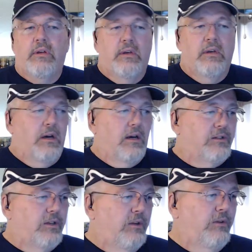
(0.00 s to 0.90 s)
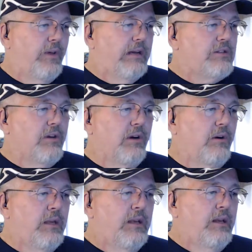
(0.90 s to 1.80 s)
to do that. So
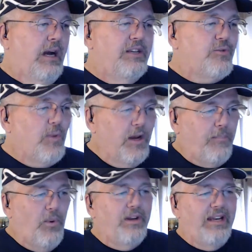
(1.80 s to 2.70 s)
I just want to point